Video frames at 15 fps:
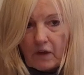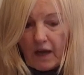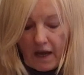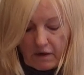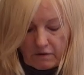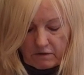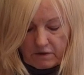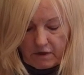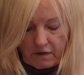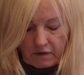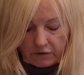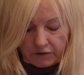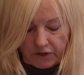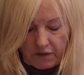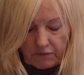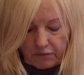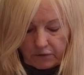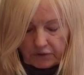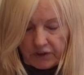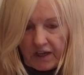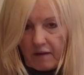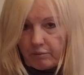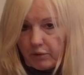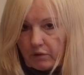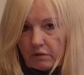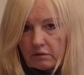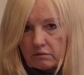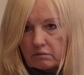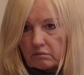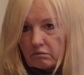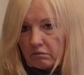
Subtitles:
out, you know, say for example,